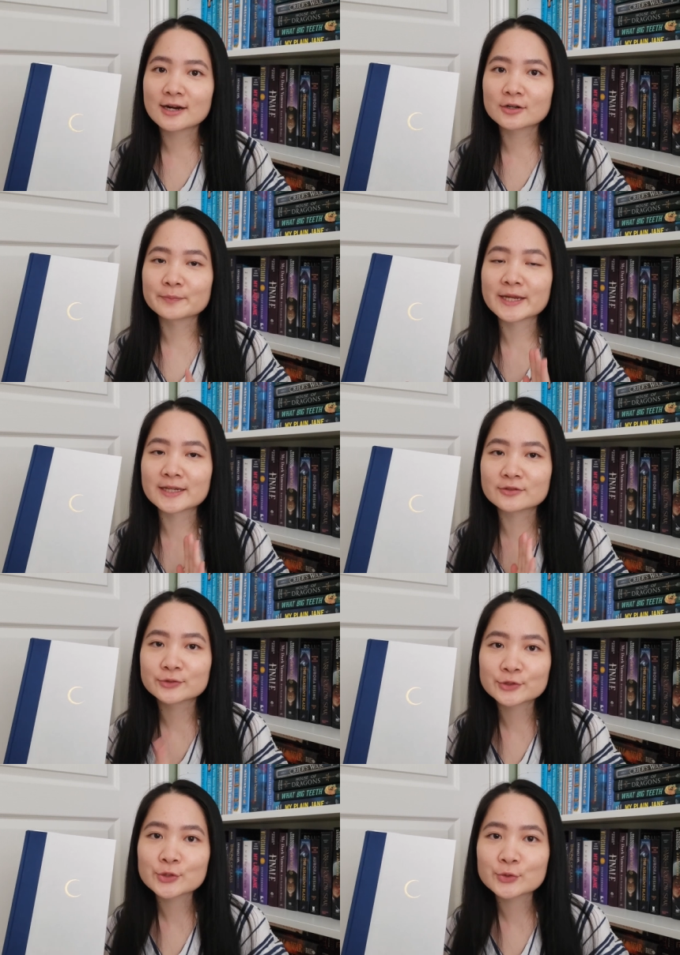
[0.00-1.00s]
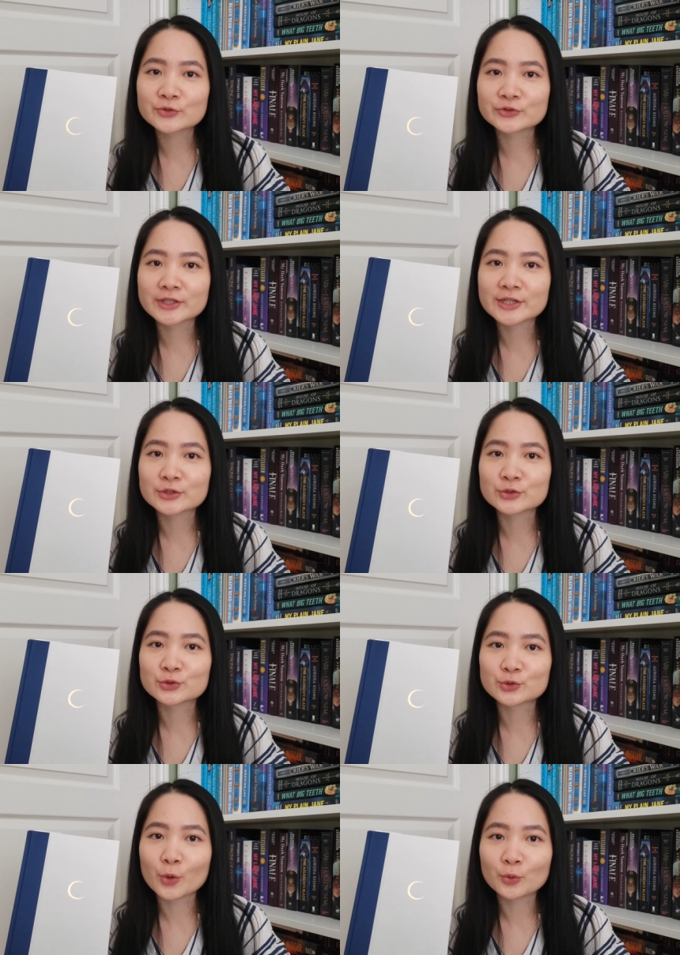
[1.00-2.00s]
Our main crew really
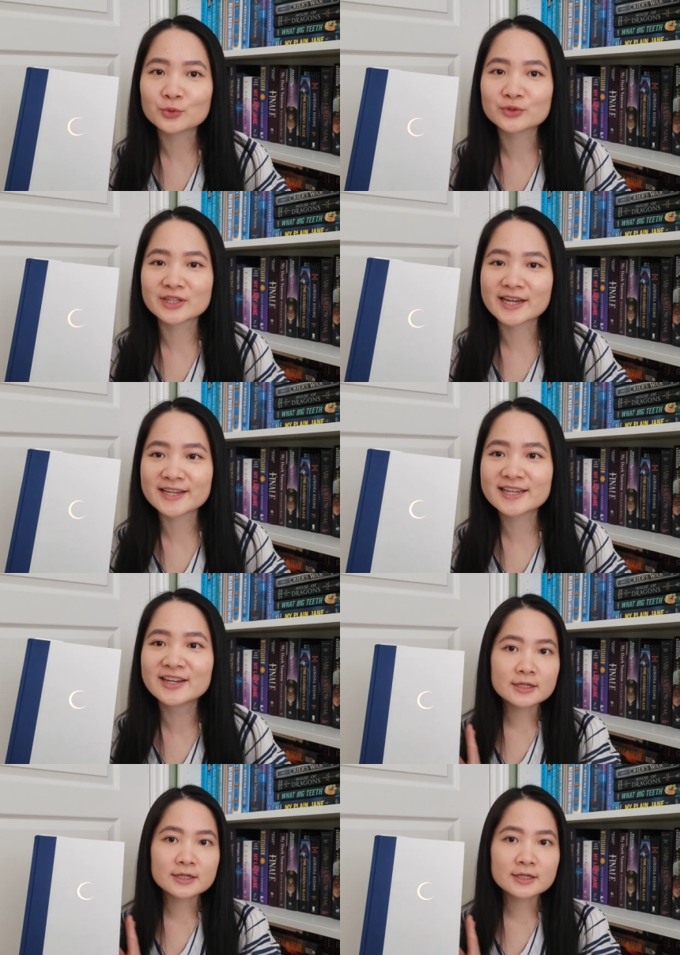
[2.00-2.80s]
don't like.